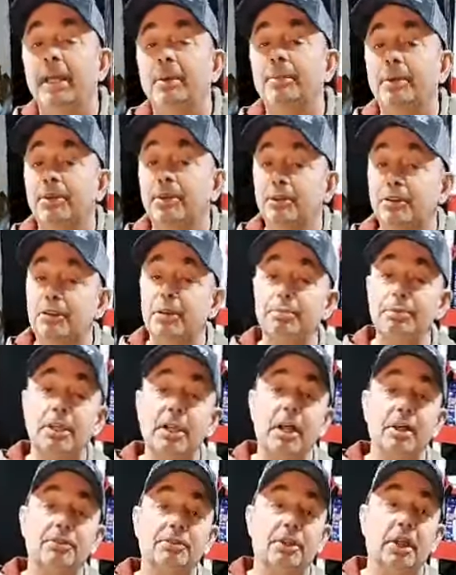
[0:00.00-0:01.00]
but there's something
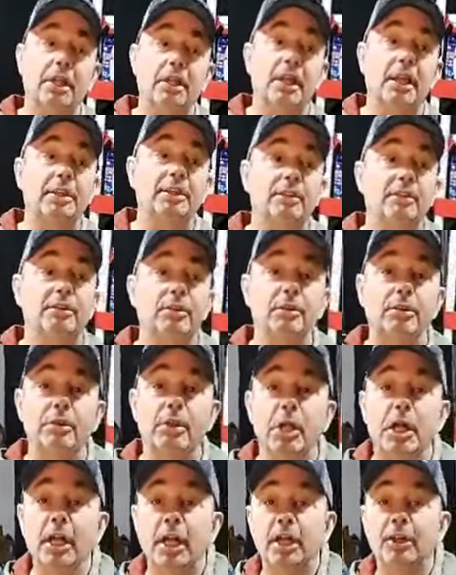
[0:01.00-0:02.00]
else that I like to do
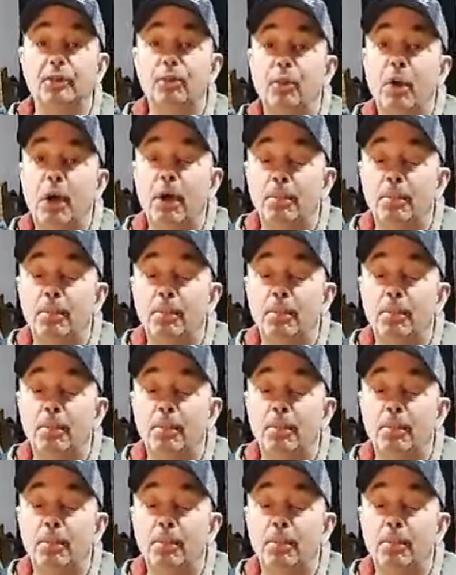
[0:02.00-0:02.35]
as well.